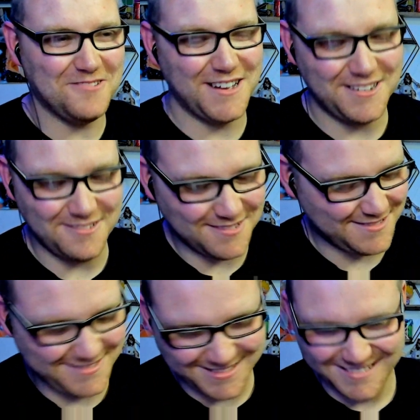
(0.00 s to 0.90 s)
Oh wow.
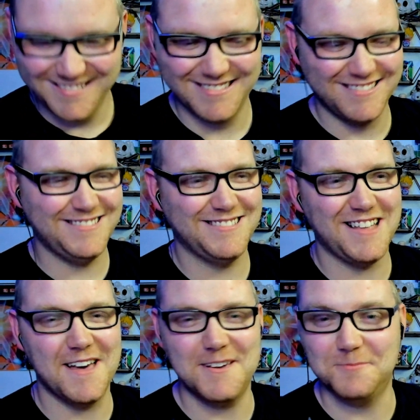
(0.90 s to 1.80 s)

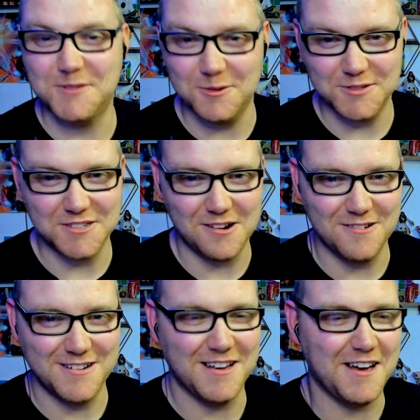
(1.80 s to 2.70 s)
I am so
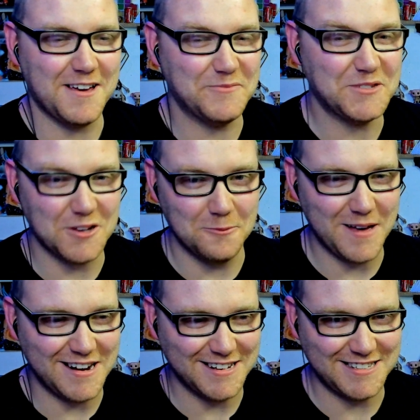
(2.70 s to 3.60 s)
sorry. I am so
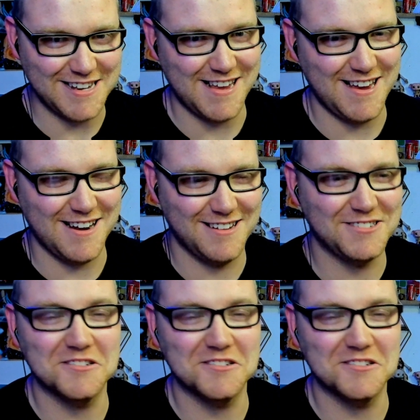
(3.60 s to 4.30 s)
bad at singing.